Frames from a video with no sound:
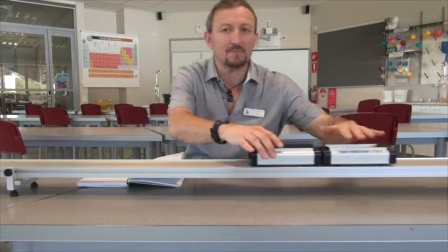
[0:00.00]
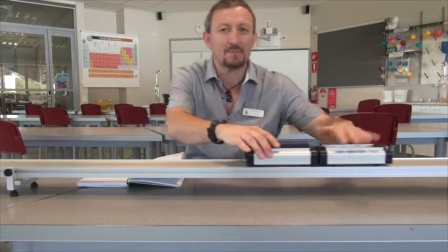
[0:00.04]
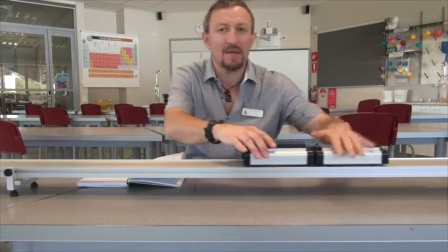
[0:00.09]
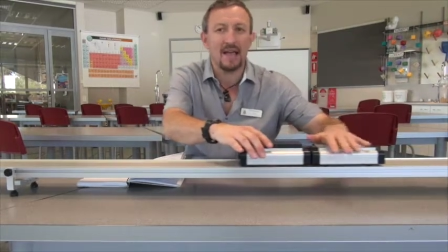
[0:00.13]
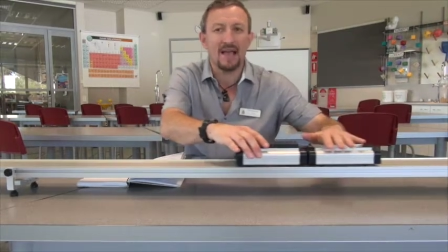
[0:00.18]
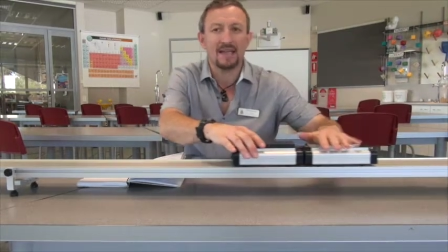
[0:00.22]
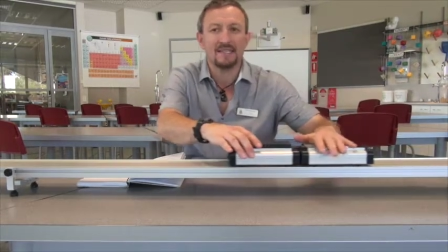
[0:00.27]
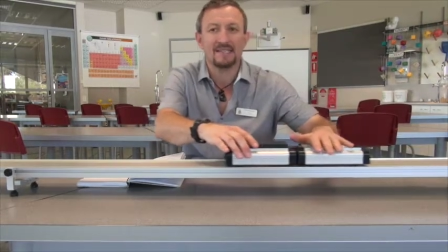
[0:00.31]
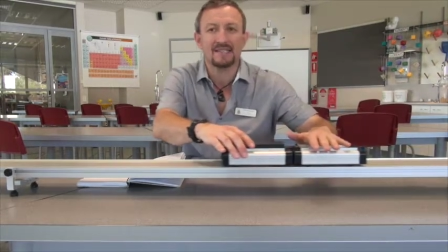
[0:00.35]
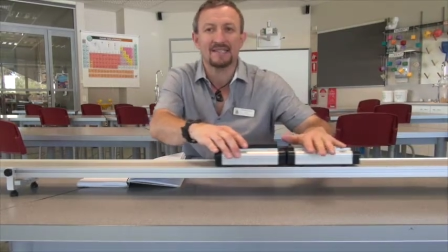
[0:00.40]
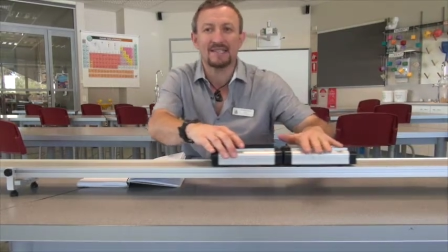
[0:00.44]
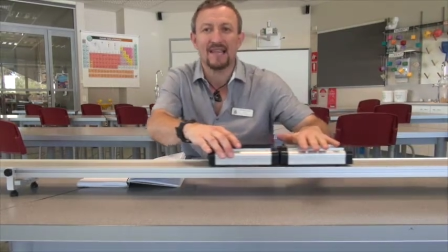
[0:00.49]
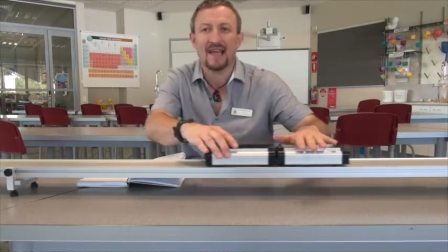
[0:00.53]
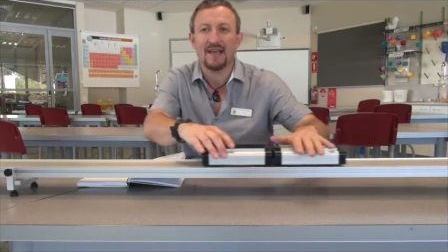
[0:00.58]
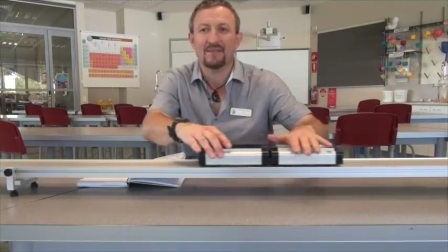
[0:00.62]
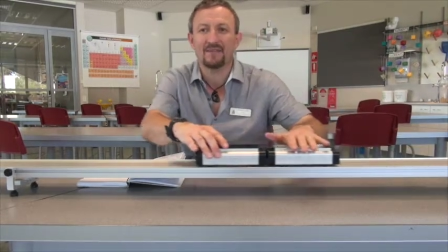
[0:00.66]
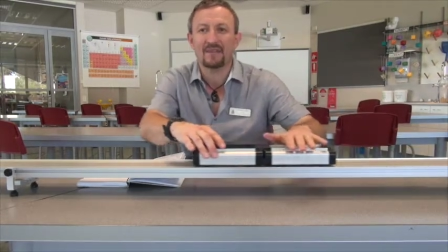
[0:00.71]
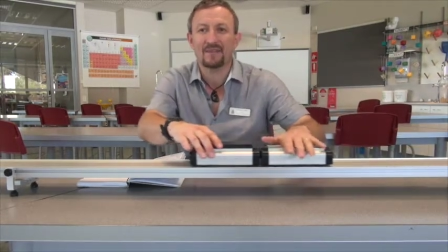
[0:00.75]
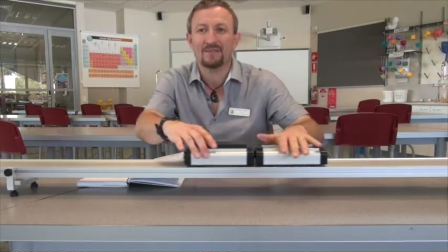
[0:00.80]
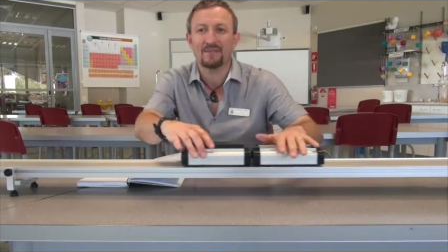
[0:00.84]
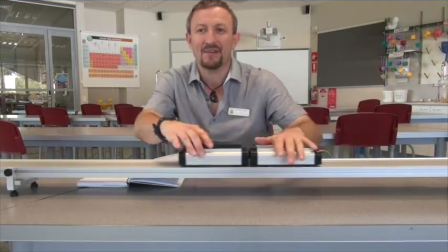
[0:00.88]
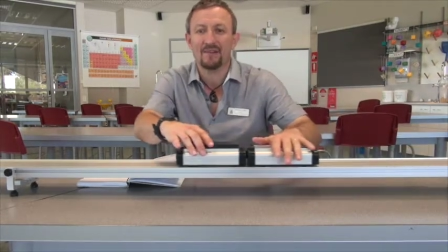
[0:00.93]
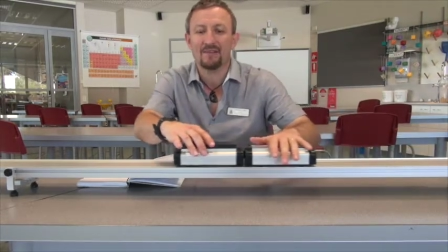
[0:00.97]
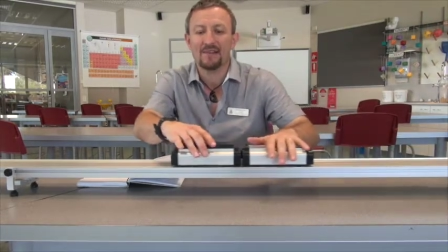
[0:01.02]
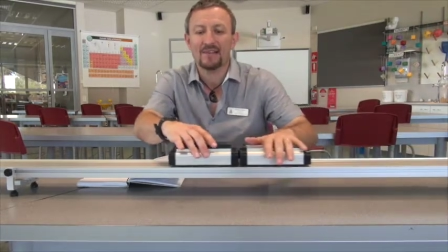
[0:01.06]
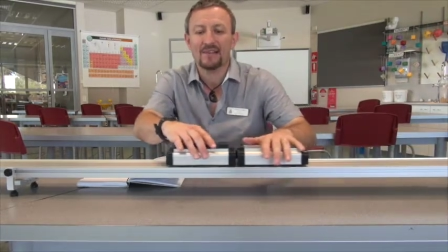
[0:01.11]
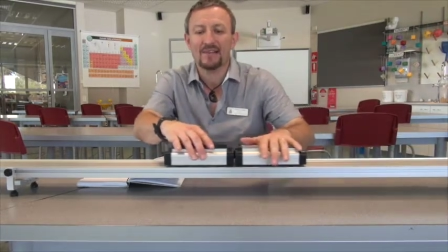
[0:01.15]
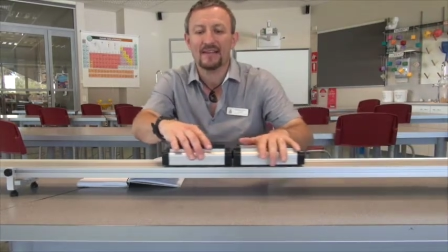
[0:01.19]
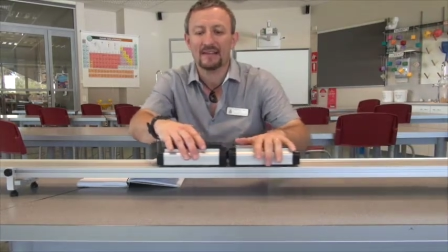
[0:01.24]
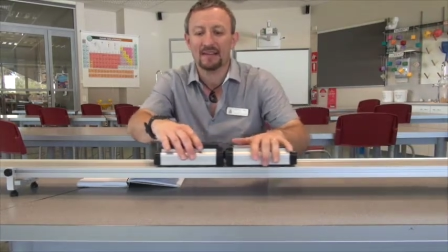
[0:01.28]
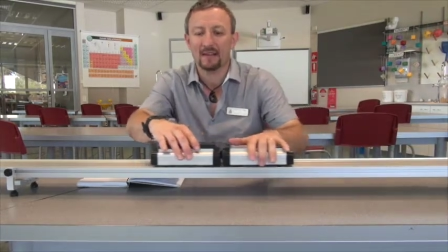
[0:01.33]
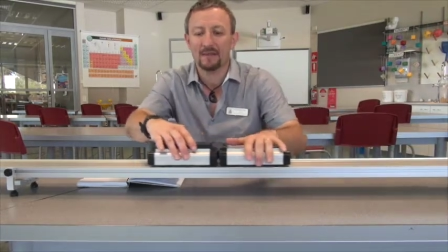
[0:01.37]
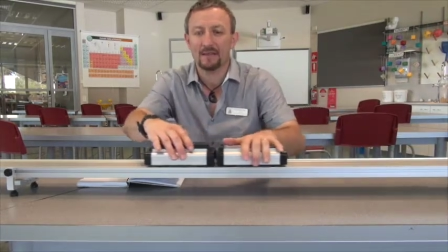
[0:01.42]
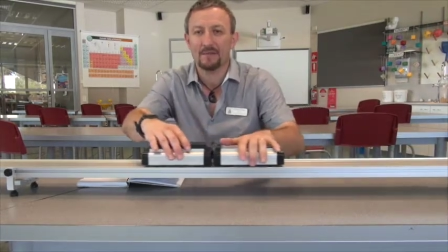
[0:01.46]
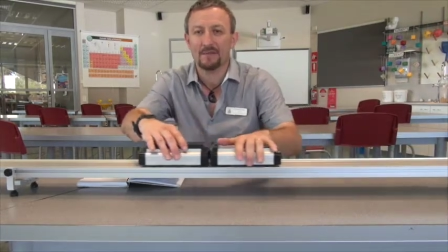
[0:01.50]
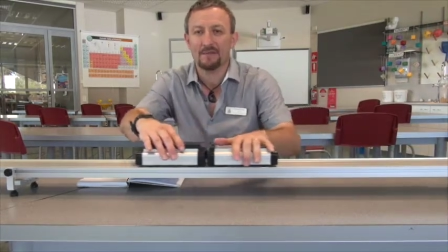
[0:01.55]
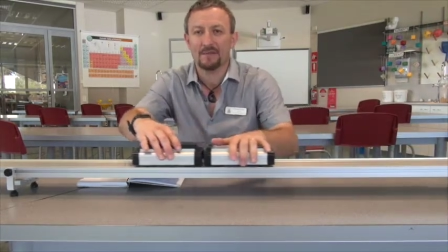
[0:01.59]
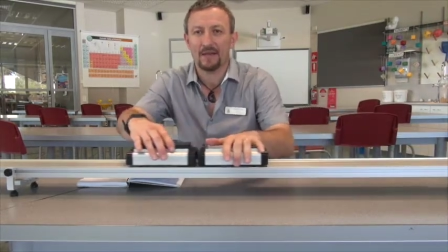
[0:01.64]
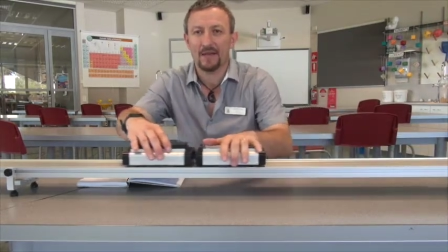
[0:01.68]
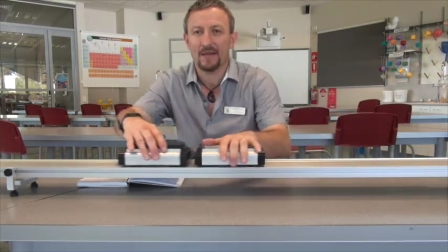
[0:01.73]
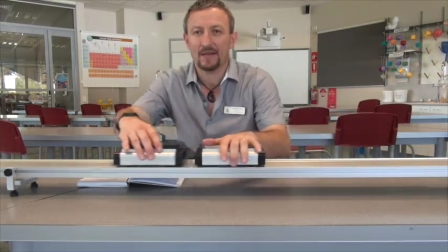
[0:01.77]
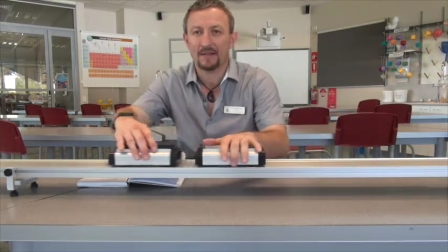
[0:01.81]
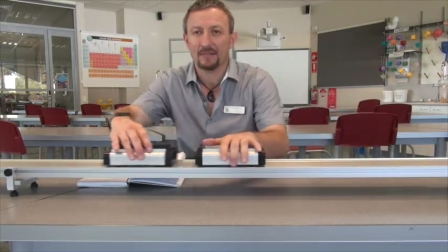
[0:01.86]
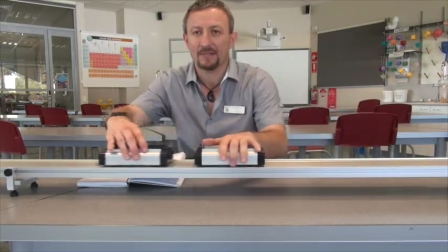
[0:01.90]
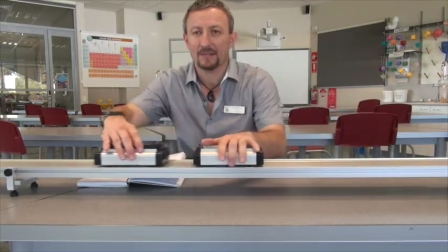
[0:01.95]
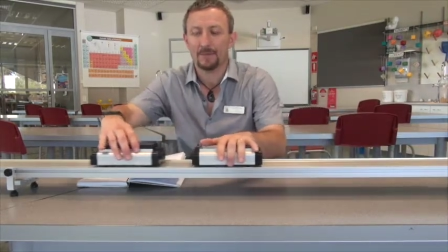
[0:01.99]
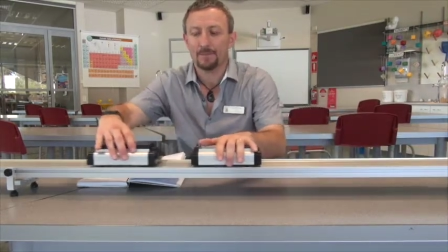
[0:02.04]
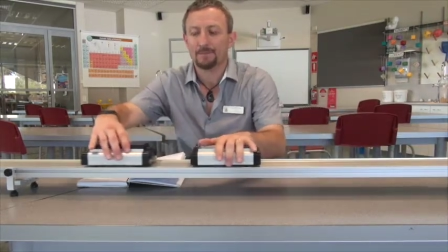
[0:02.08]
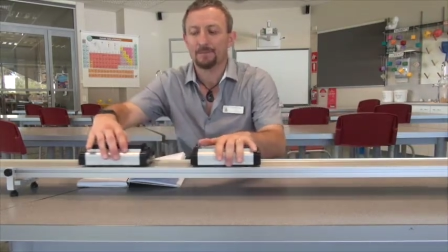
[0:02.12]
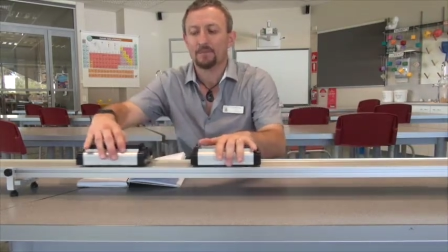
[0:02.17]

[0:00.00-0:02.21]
mass is having very little effect.